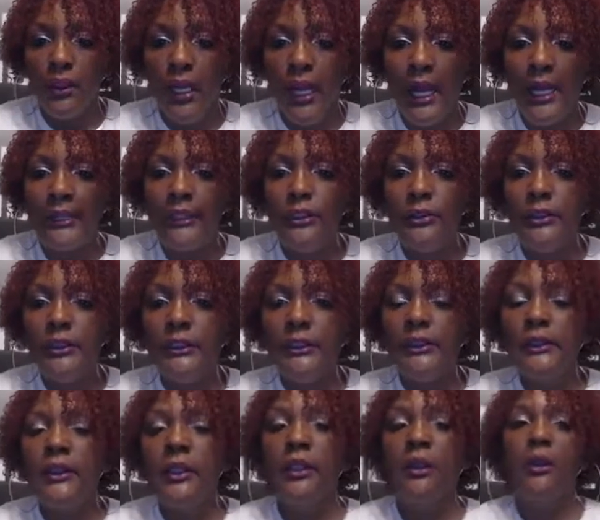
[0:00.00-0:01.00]
Hi,
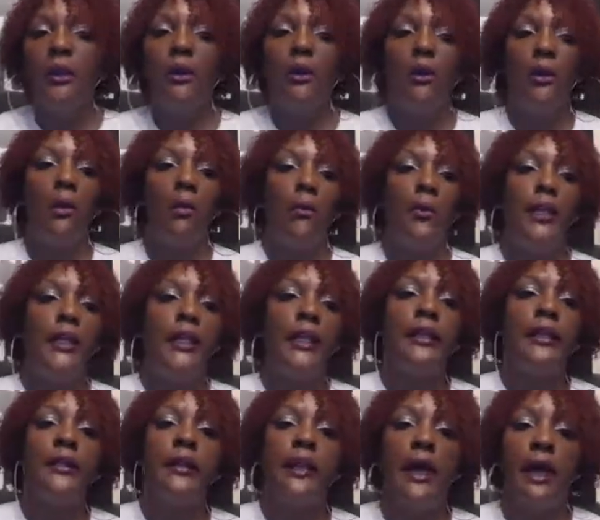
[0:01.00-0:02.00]
Lewis. We
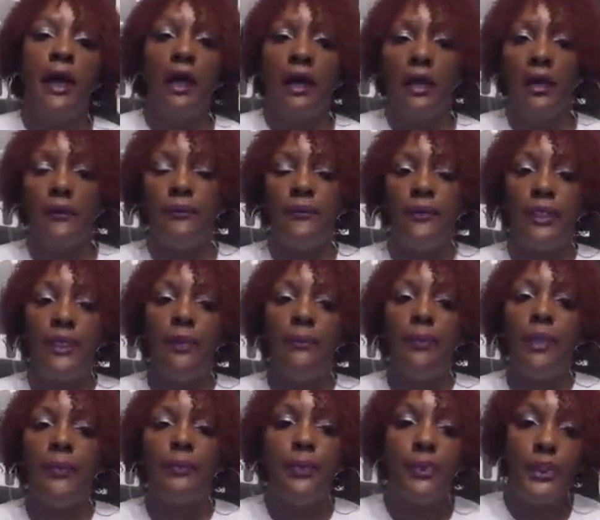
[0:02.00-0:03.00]
need to get
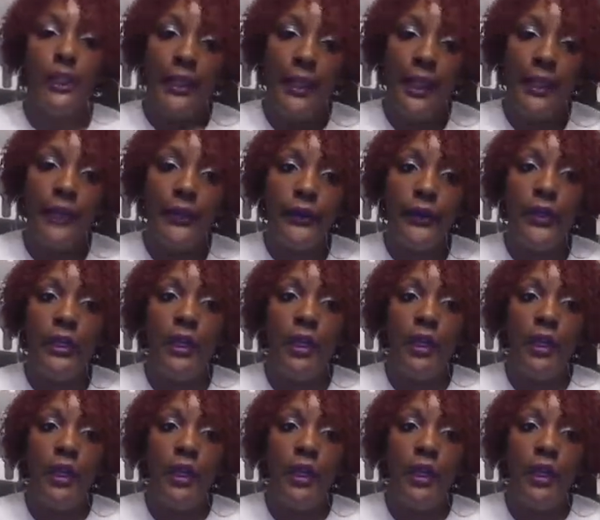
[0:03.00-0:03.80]
people together